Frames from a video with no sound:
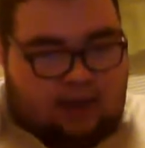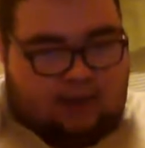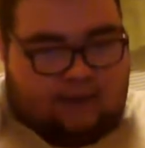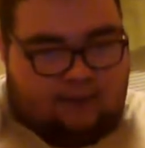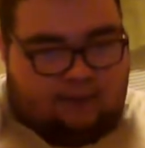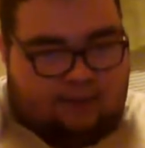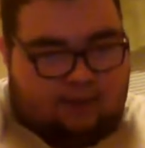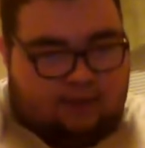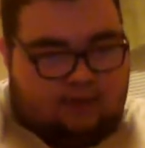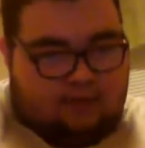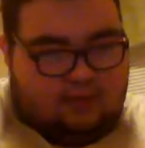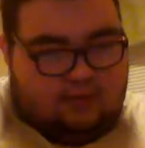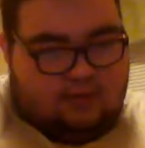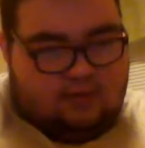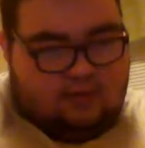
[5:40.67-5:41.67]
Hoping.
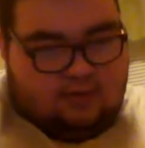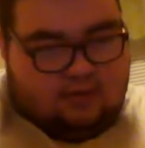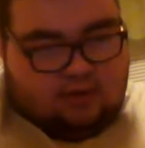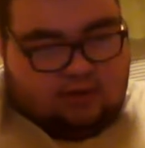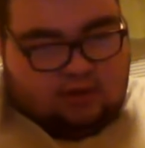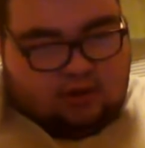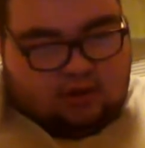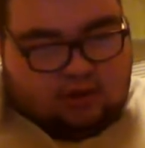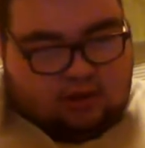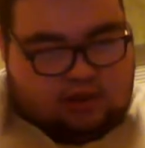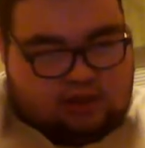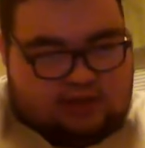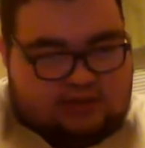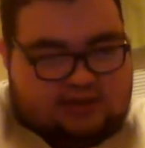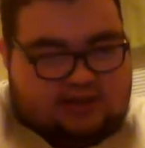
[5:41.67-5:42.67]

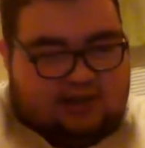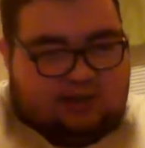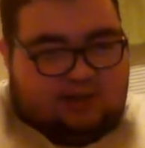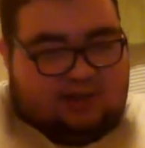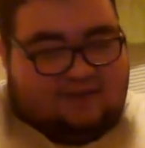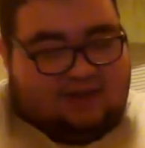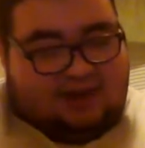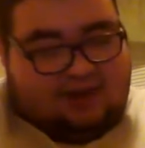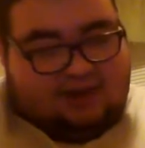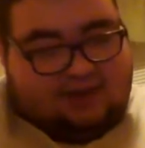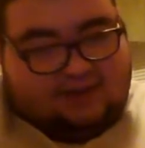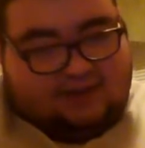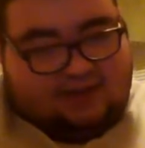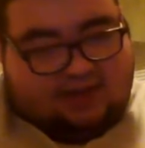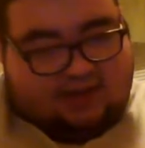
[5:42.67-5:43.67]
So instead of 3 Vanity's
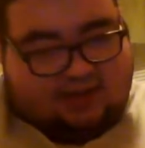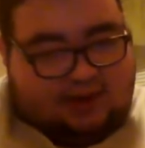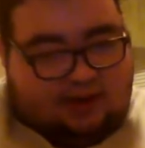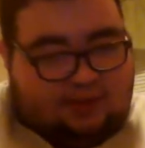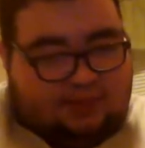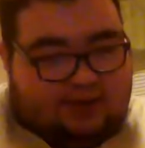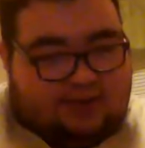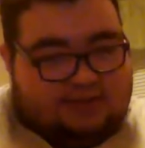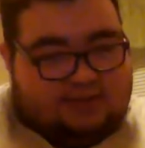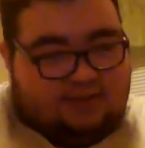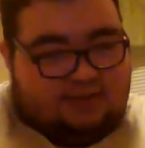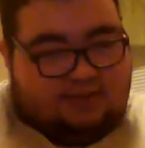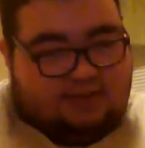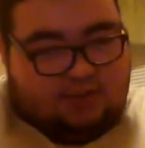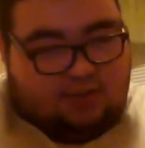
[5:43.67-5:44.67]
Fiends, I replaced it
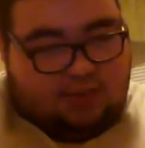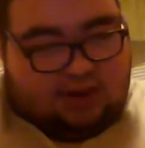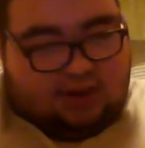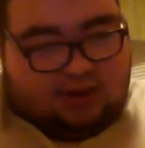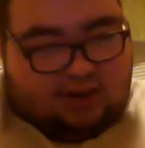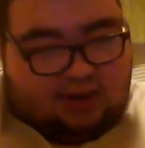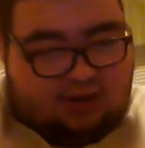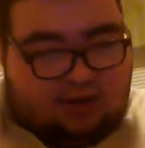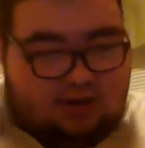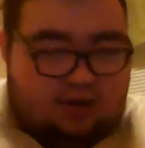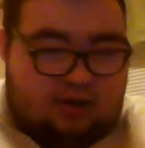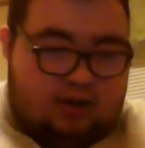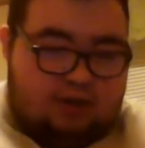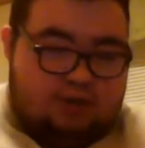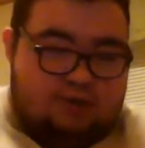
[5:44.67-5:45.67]
with 3
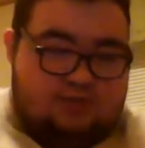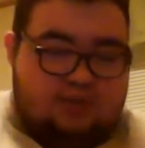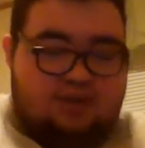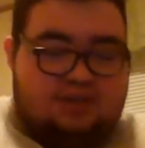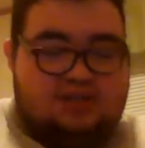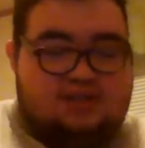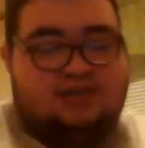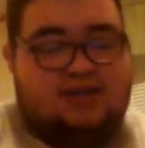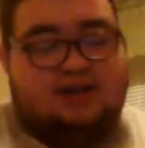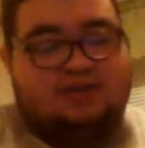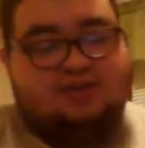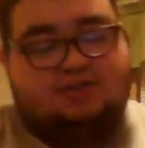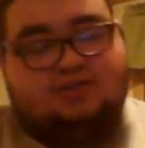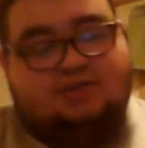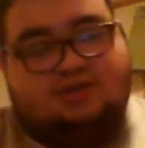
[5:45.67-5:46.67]
Illusory Snatchers.